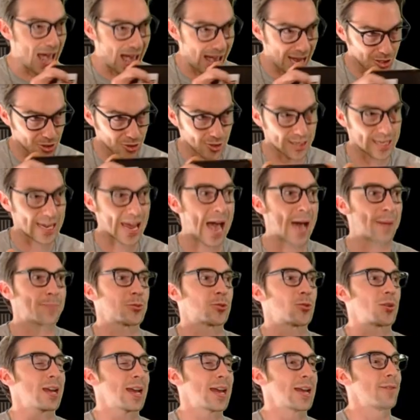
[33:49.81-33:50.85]
actually
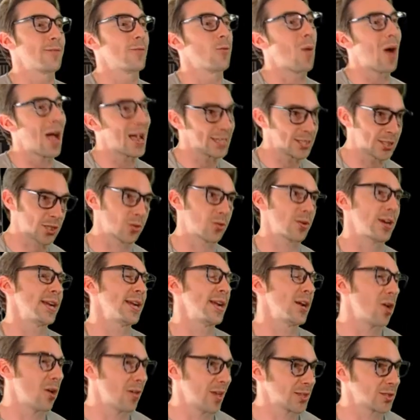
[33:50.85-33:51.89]
capturing it in widescreen
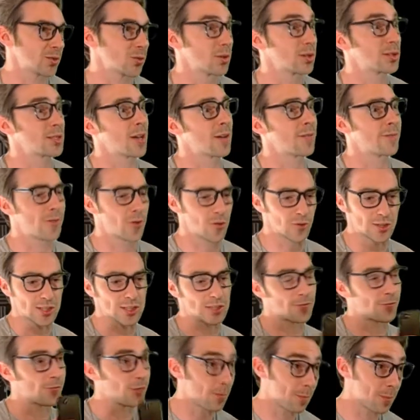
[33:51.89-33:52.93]
and all that sort of stuff
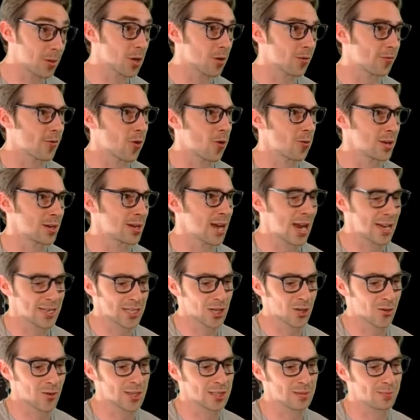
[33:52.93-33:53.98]
versus flipping your phone 90
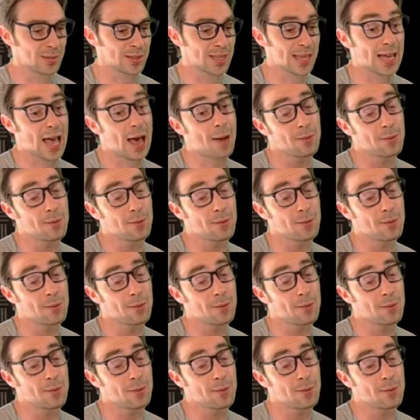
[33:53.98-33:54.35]
degrees and be like